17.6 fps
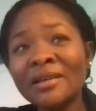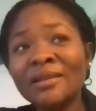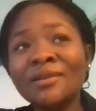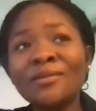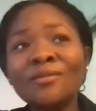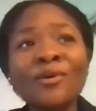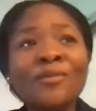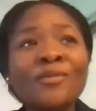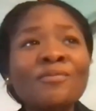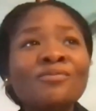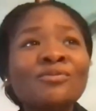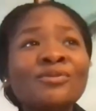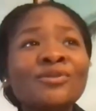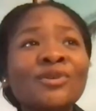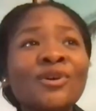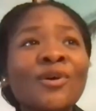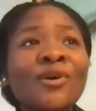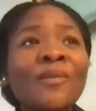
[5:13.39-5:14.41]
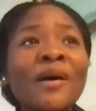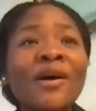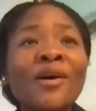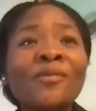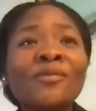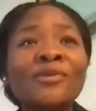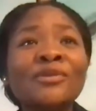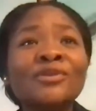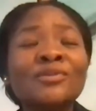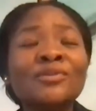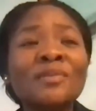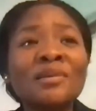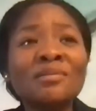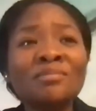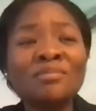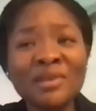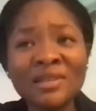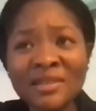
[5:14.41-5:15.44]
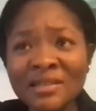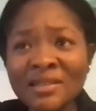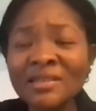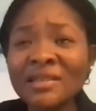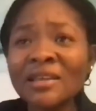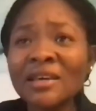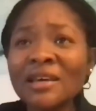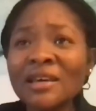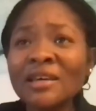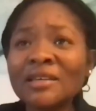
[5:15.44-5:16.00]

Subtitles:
They brought people to come and help us to make beats.